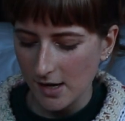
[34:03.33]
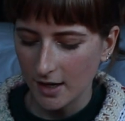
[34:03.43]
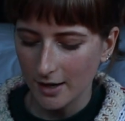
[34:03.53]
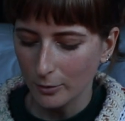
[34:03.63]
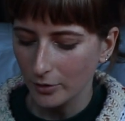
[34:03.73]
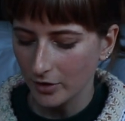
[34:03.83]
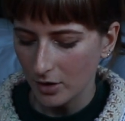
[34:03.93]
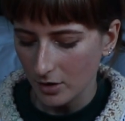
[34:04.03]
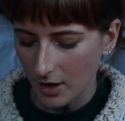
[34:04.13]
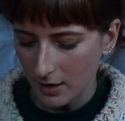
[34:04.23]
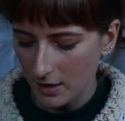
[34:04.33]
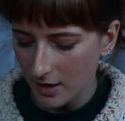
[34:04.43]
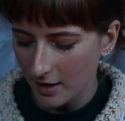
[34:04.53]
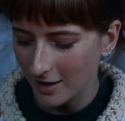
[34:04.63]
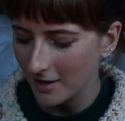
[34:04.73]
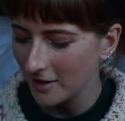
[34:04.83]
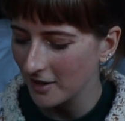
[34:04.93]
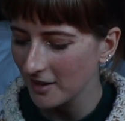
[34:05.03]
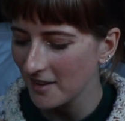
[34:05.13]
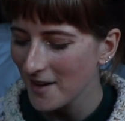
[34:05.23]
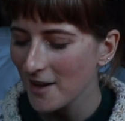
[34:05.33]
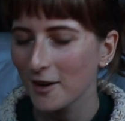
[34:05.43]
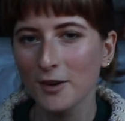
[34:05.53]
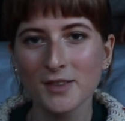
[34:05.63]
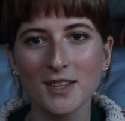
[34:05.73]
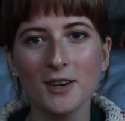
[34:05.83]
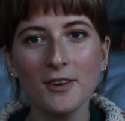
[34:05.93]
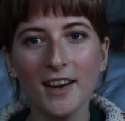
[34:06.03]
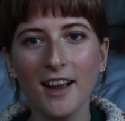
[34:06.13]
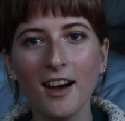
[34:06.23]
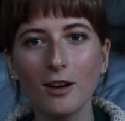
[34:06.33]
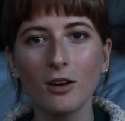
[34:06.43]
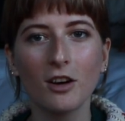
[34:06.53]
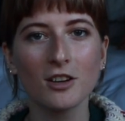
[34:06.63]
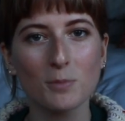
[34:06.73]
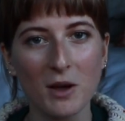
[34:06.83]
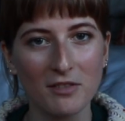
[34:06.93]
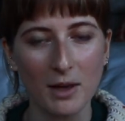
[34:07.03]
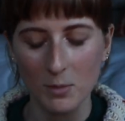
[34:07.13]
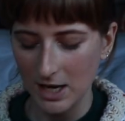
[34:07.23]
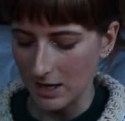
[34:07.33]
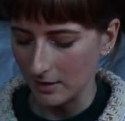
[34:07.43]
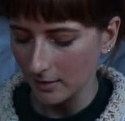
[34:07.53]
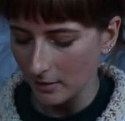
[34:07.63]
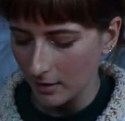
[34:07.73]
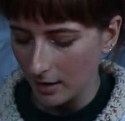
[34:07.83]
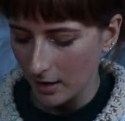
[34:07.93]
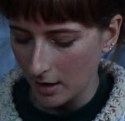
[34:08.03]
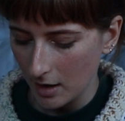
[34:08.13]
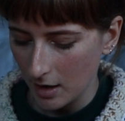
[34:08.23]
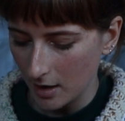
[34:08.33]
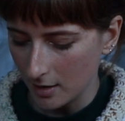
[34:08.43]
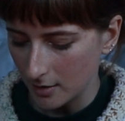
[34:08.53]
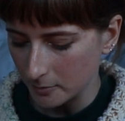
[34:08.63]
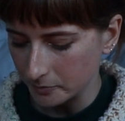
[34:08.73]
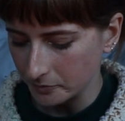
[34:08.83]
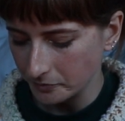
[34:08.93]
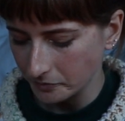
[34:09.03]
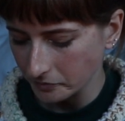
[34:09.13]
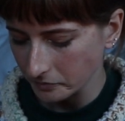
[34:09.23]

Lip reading: And I think, considering how large my family is, and